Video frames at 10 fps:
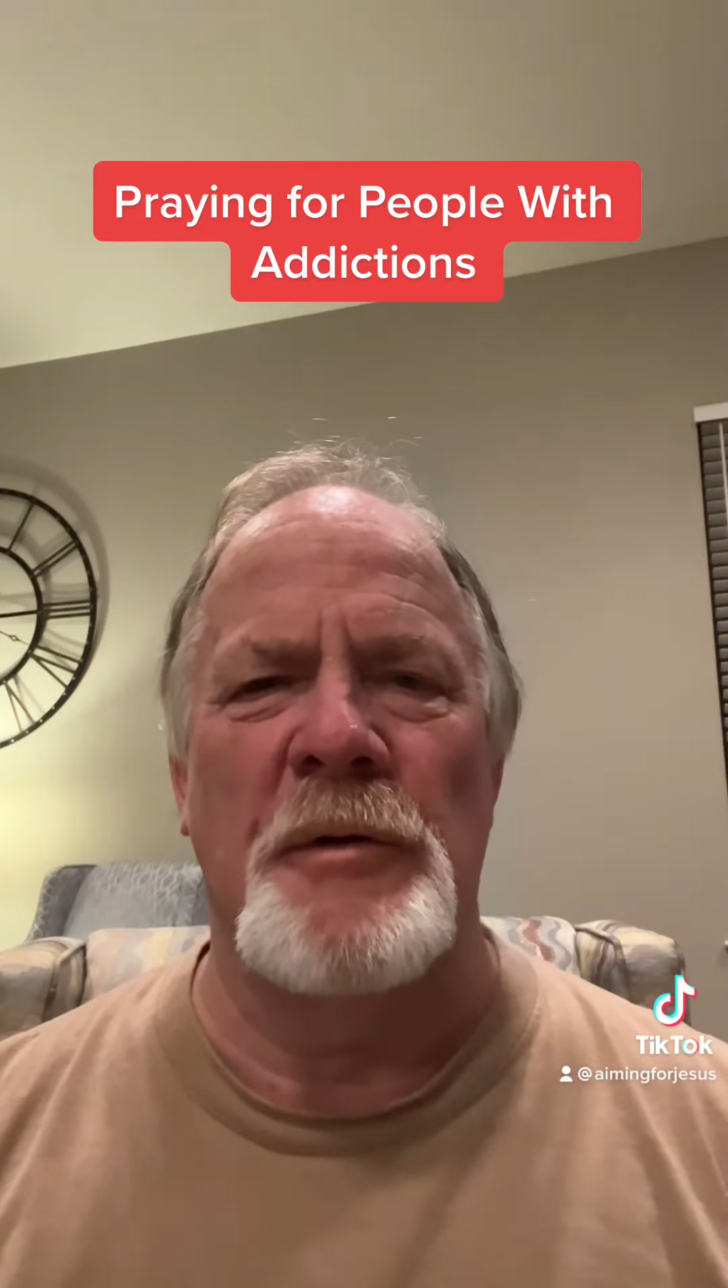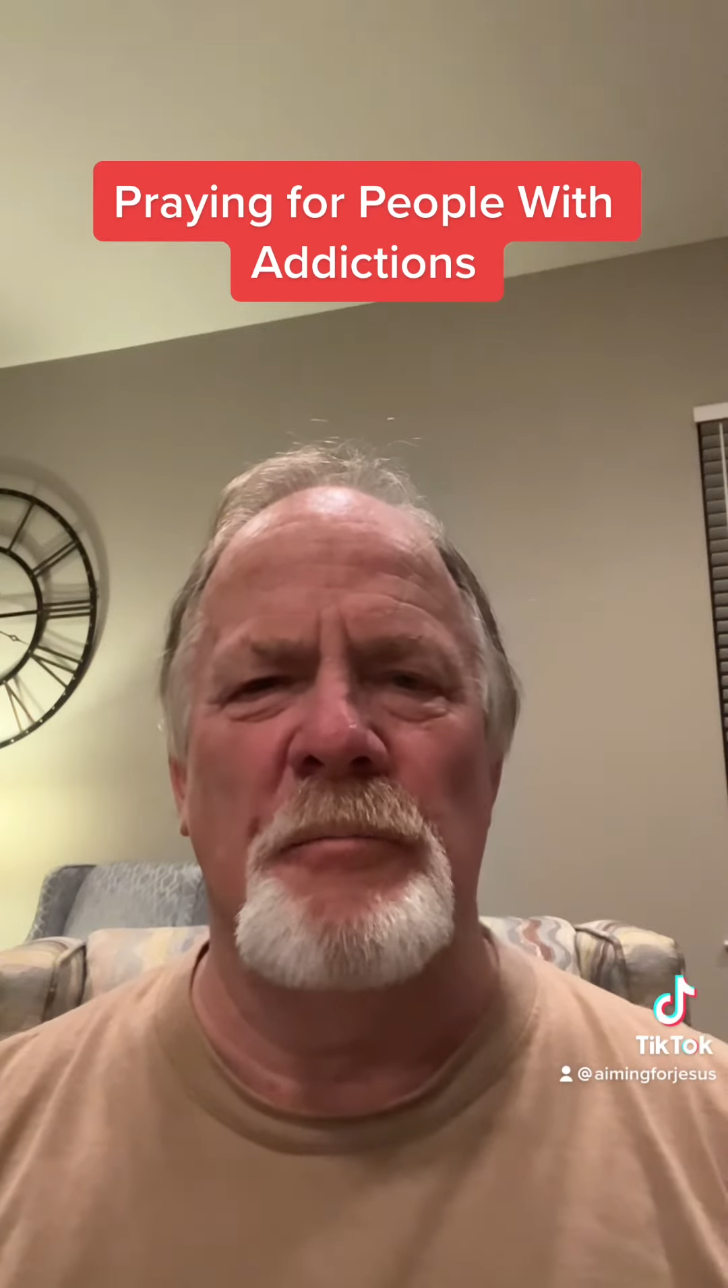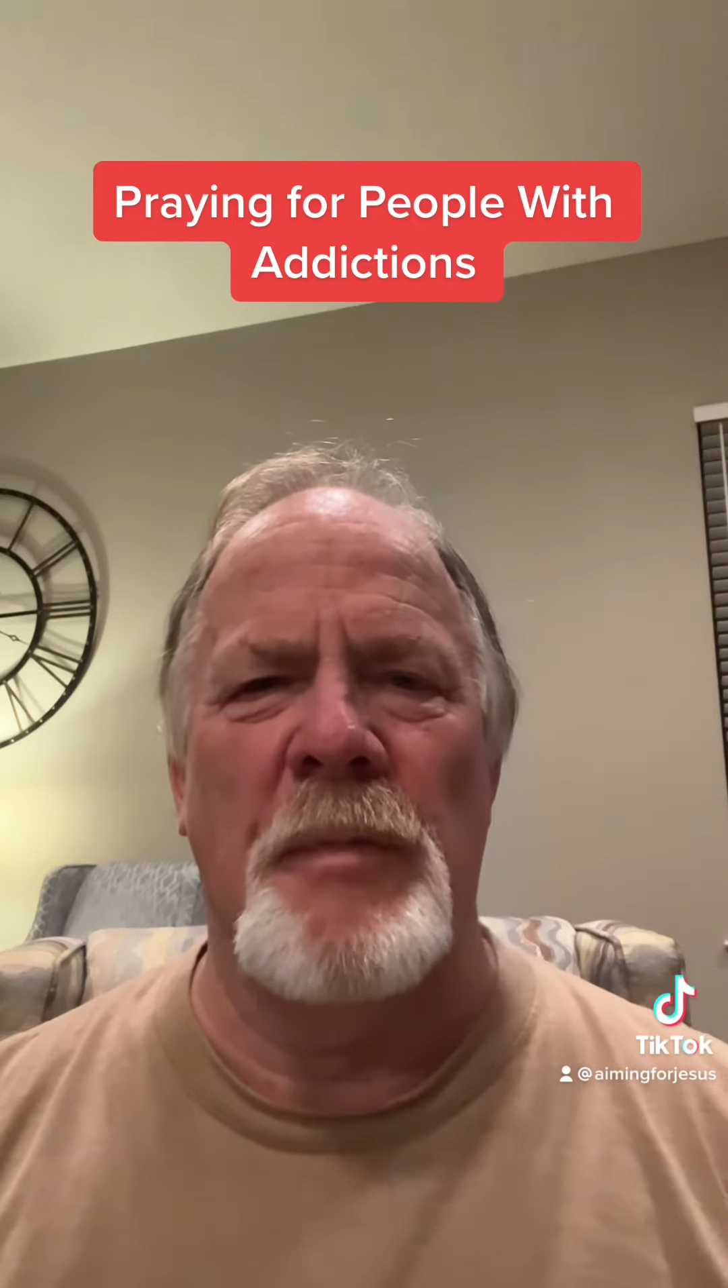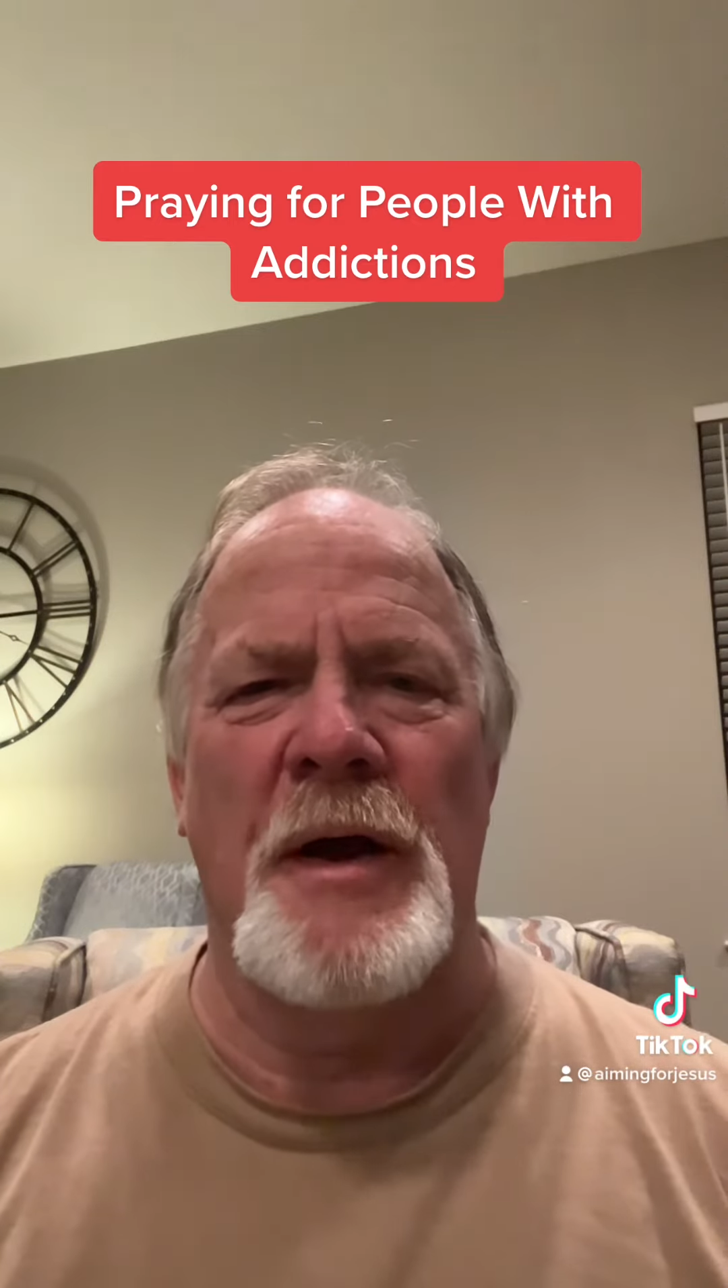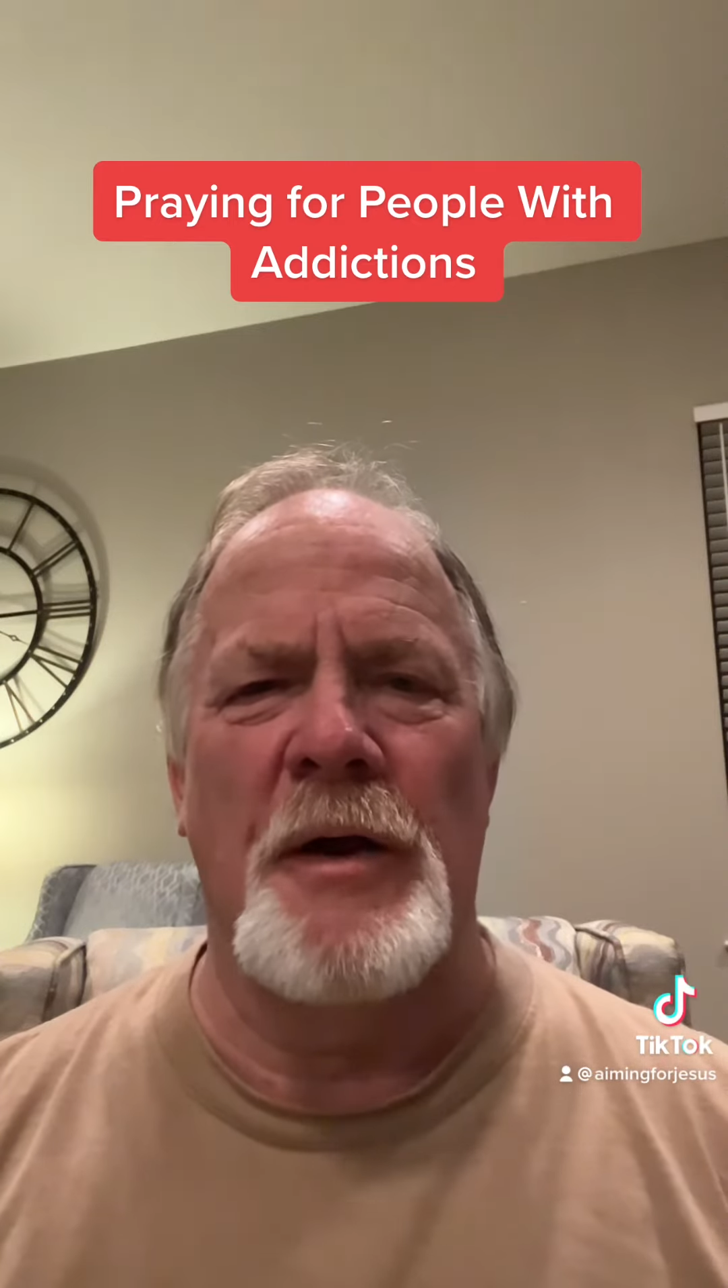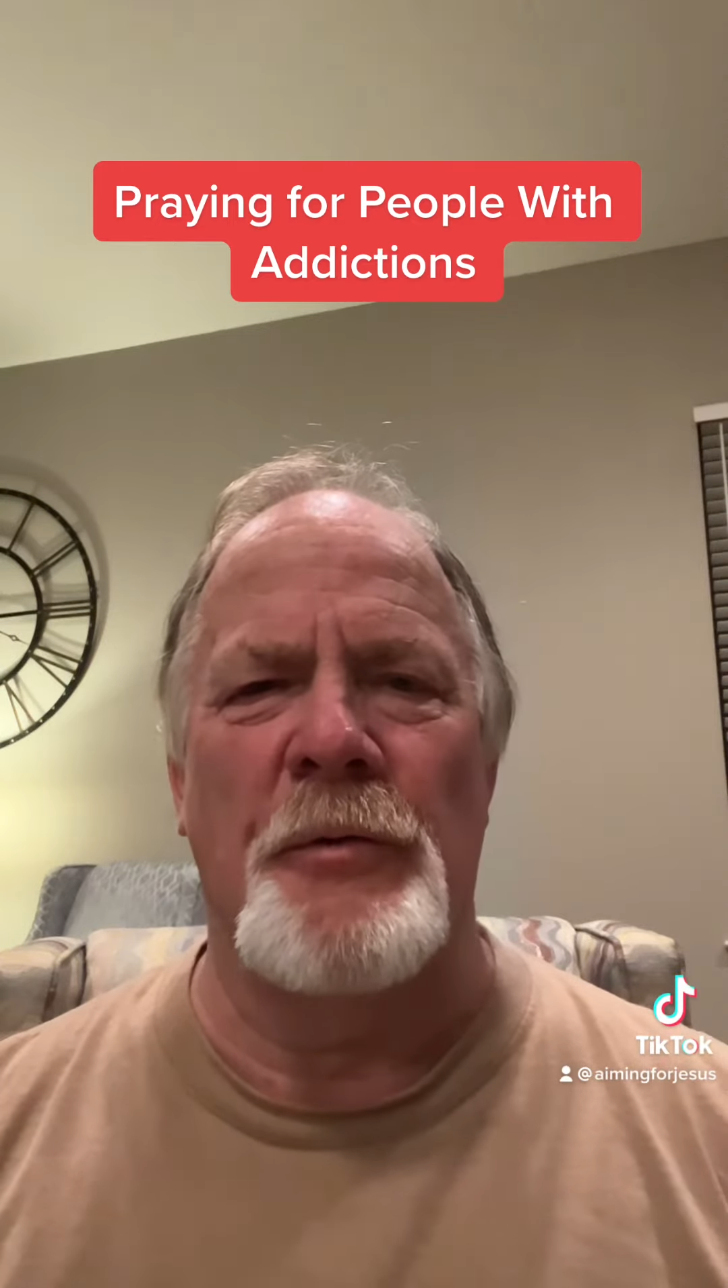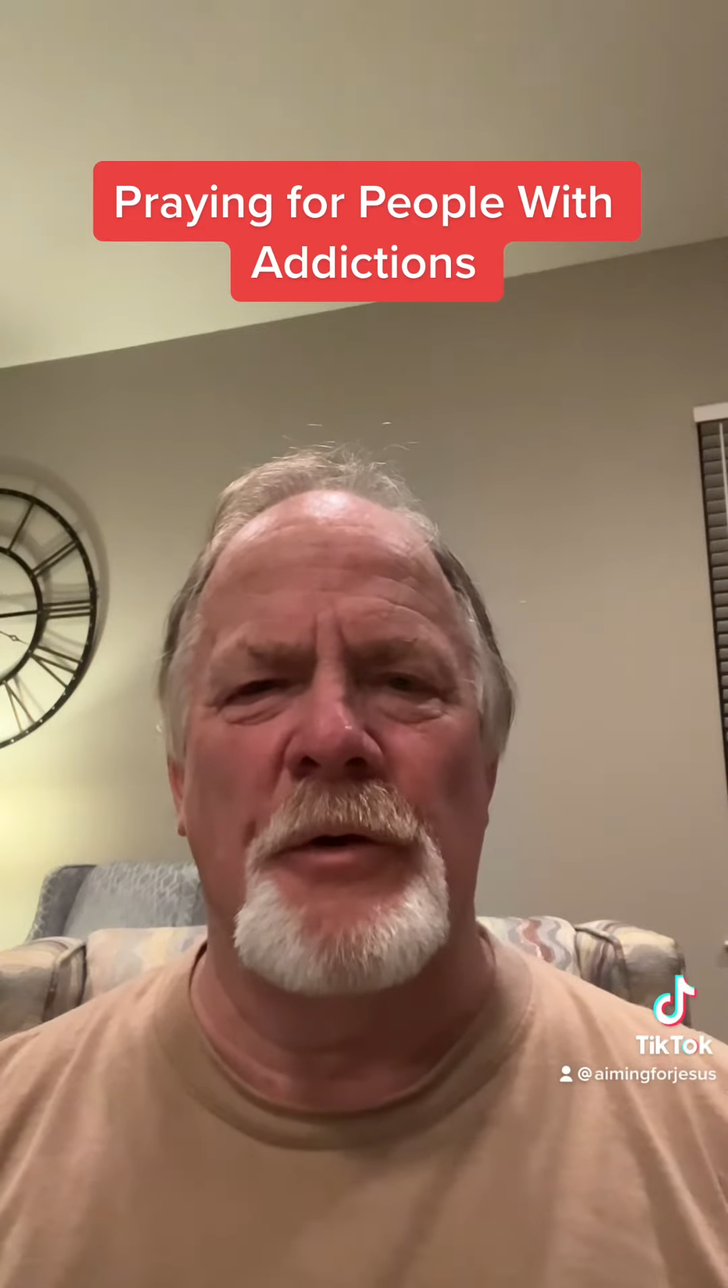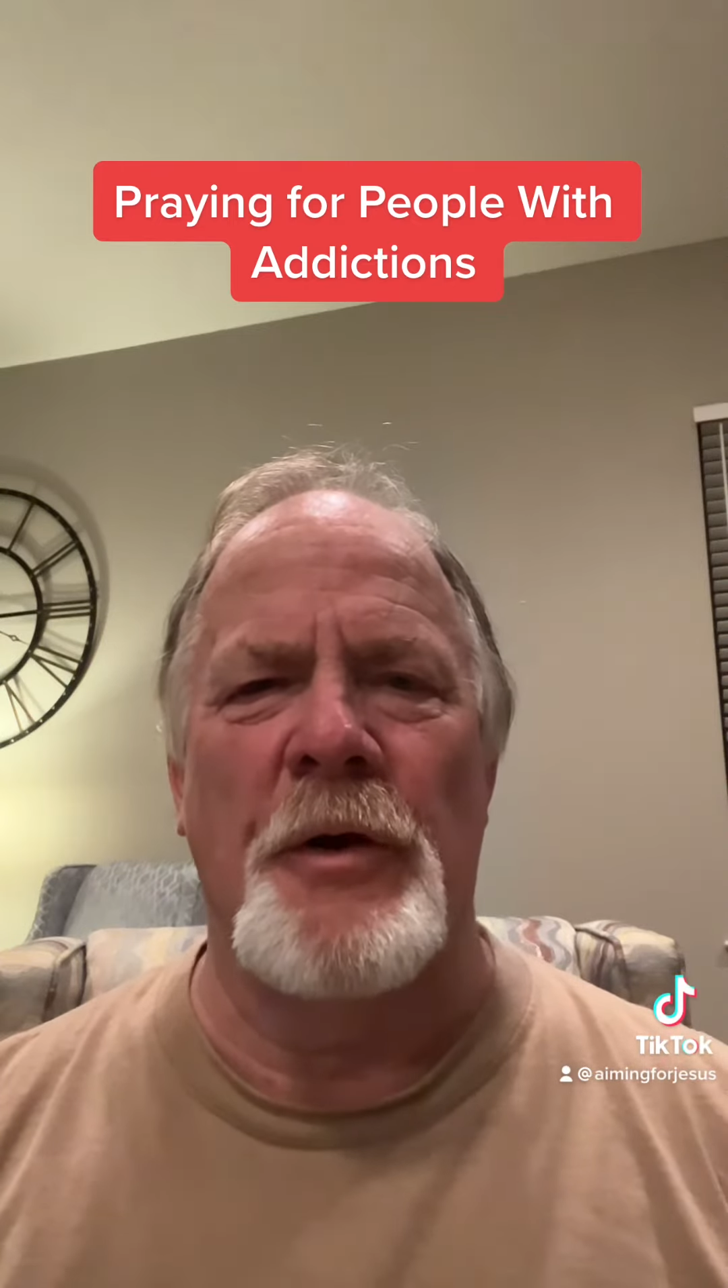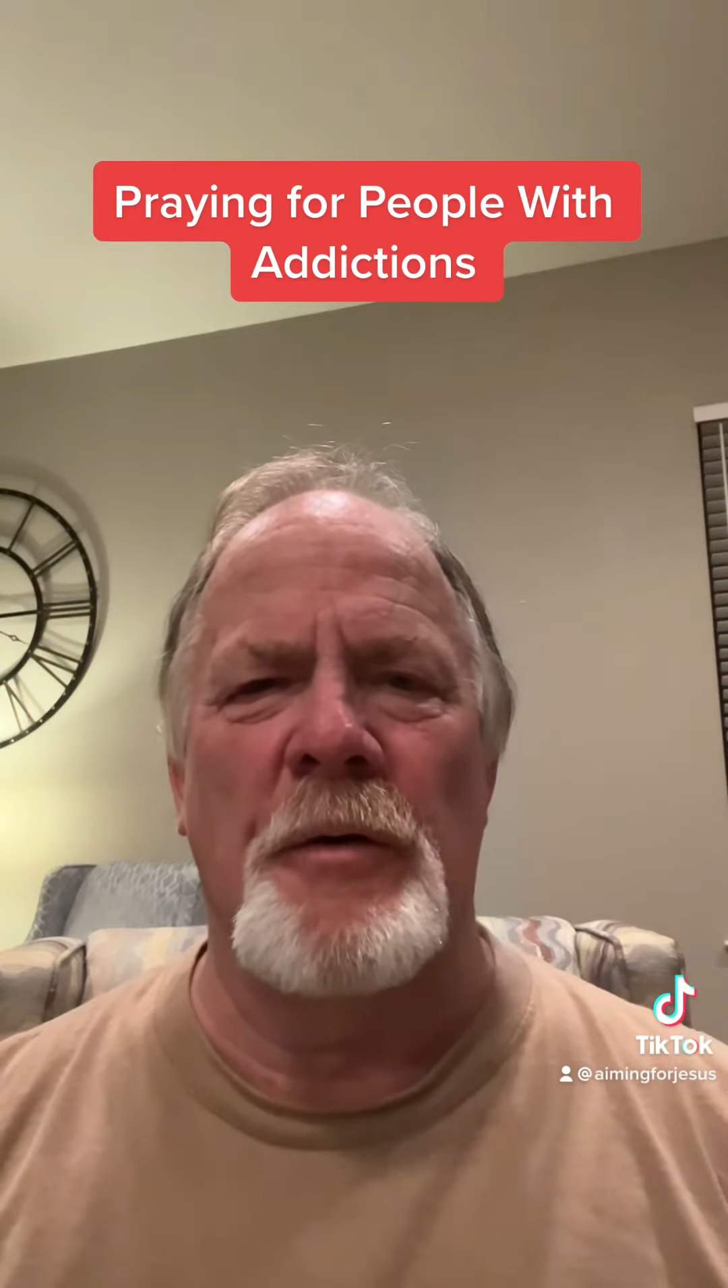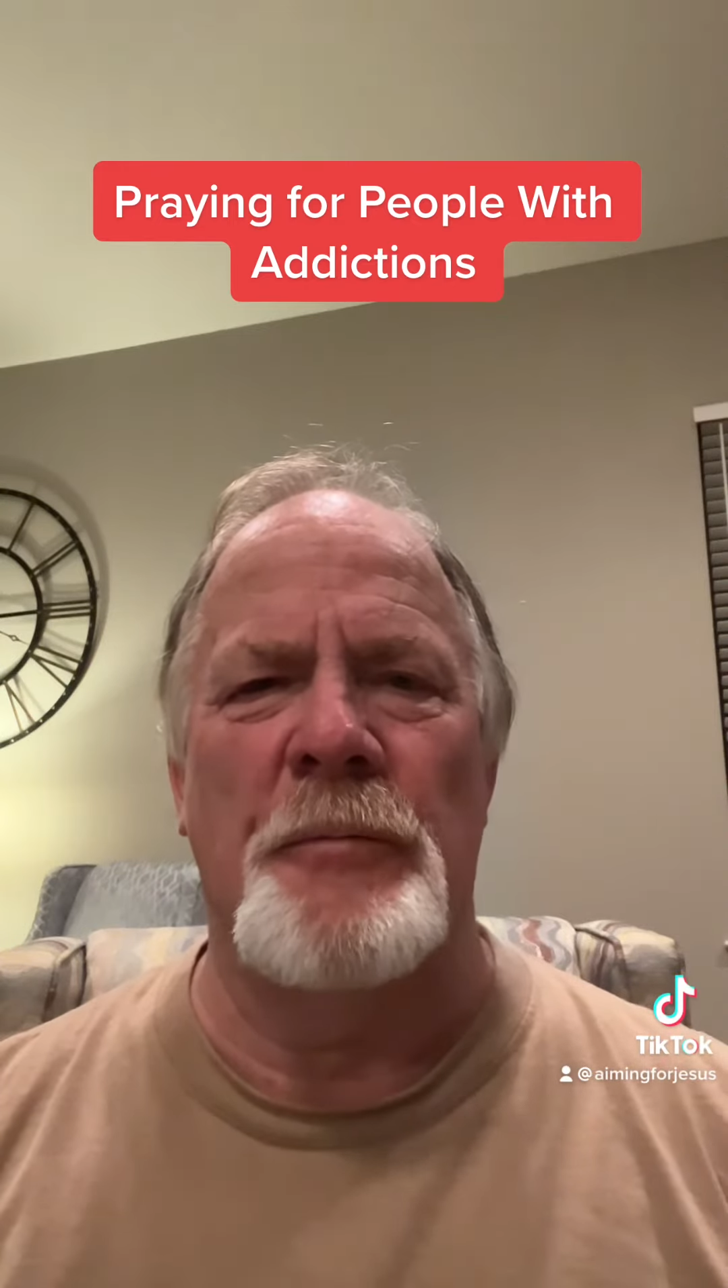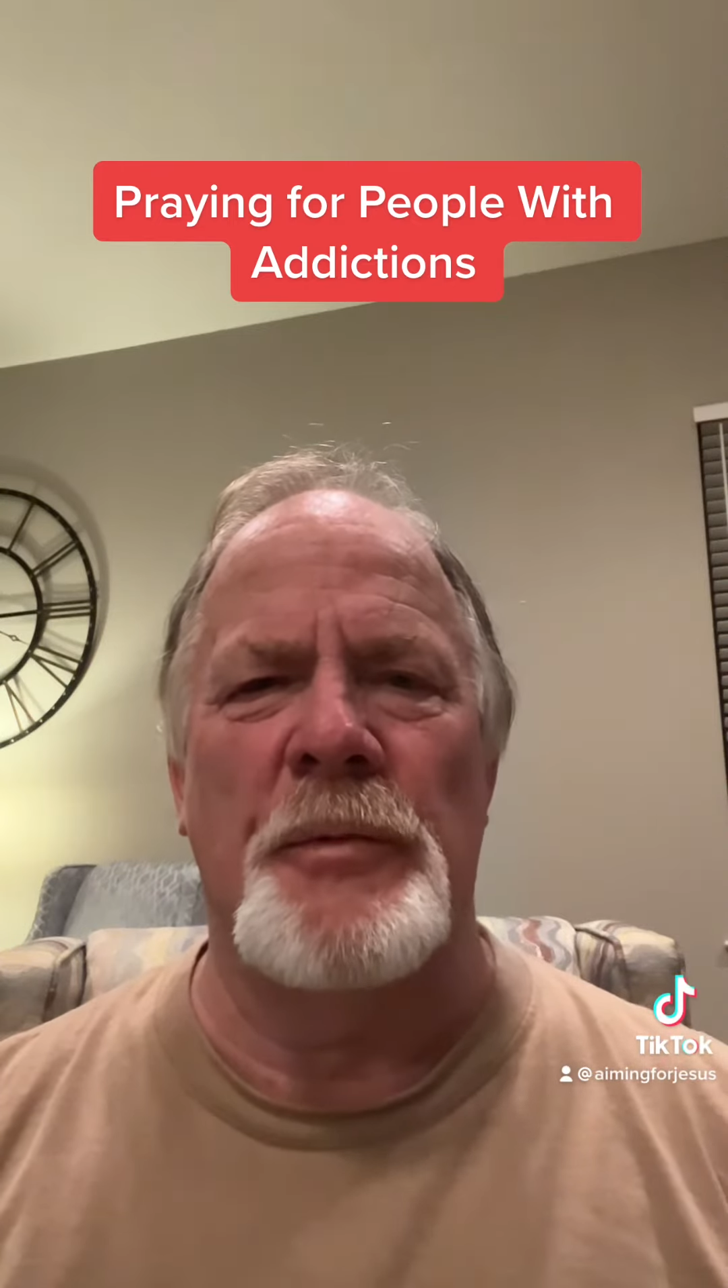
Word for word: bound up